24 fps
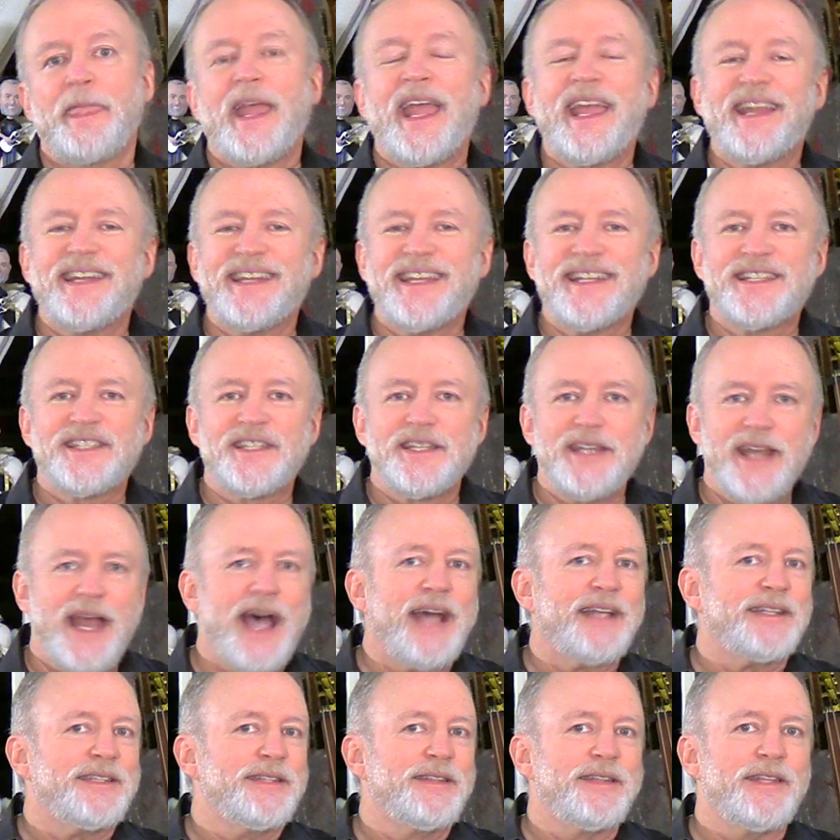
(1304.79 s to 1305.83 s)
and it's
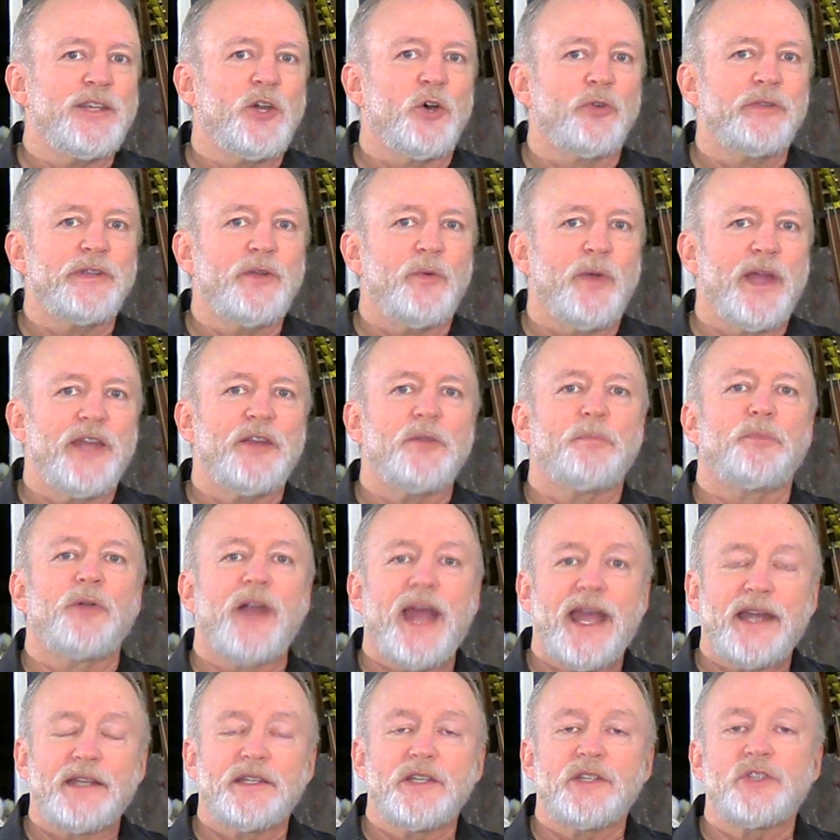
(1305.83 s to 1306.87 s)
not the only way to
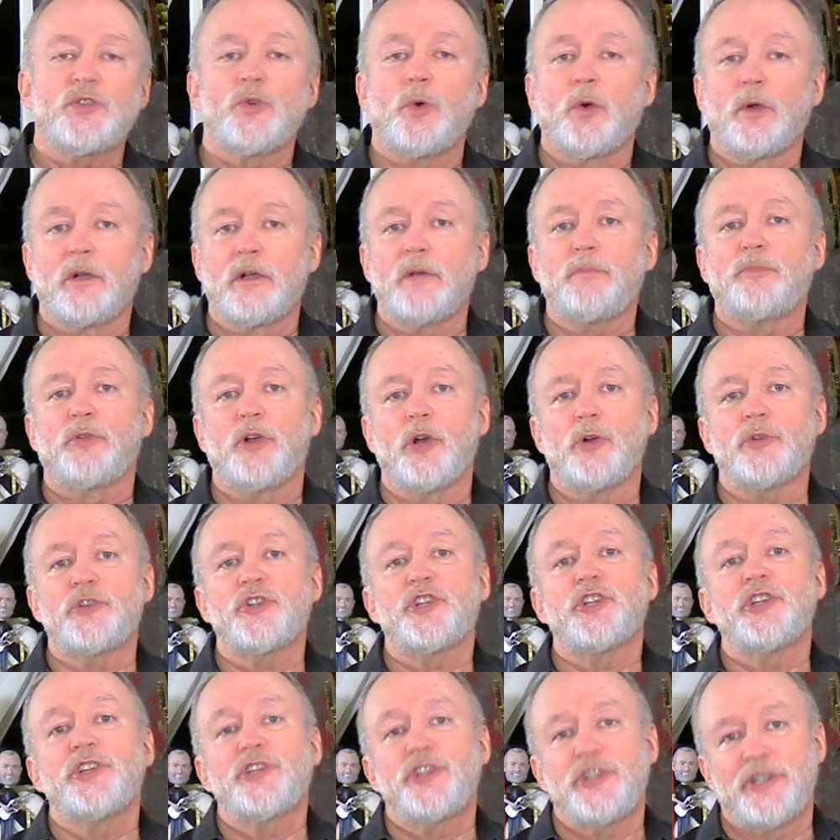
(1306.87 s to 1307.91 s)
practice or
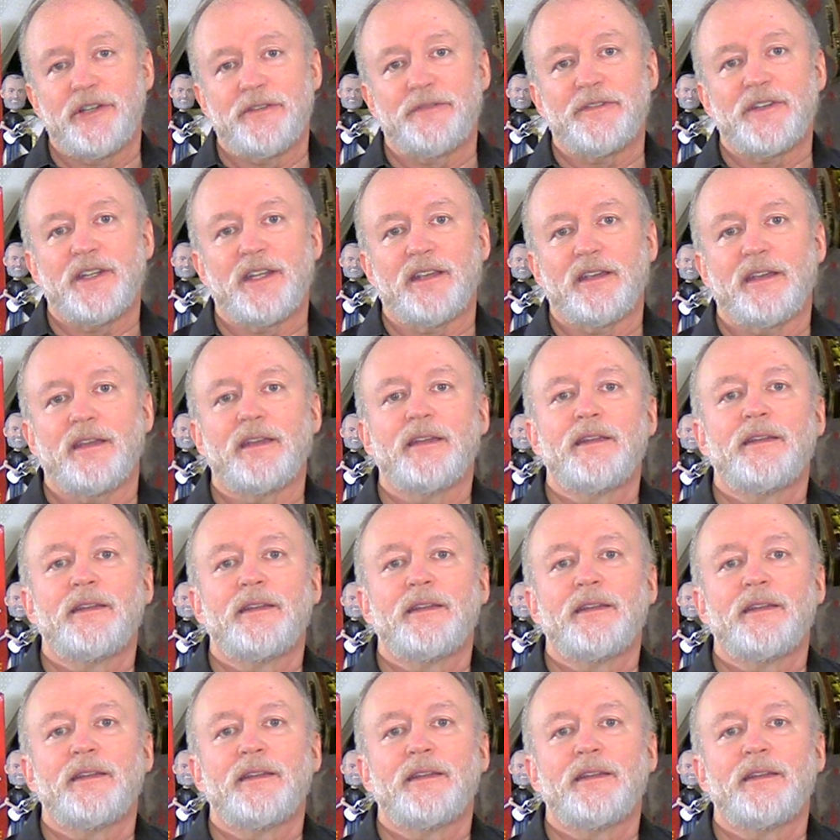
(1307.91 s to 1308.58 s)
approach shifting.